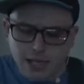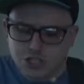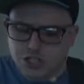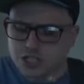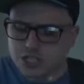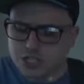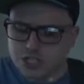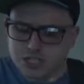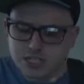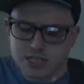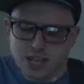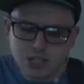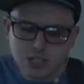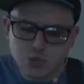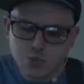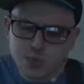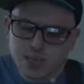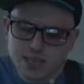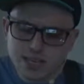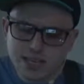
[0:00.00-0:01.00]
Jesus
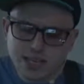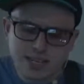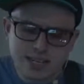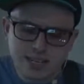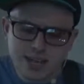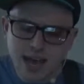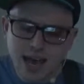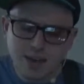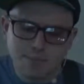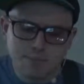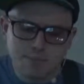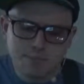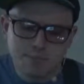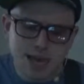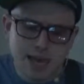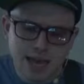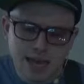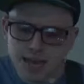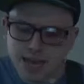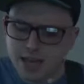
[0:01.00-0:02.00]
when I
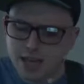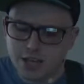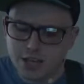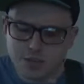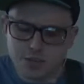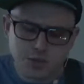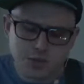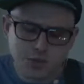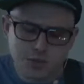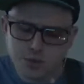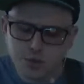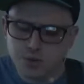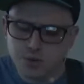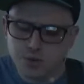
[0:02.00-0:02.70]
met you.